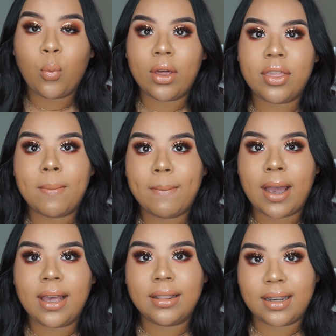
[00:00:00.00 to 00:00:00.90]
with
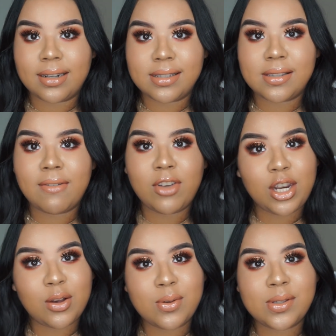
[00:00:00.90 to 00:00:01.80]
my latest
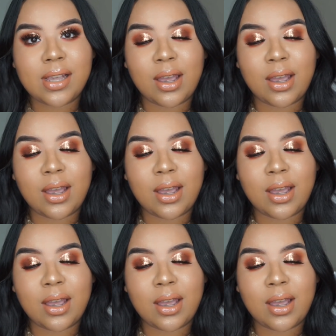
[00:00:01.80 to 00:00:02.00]
videos.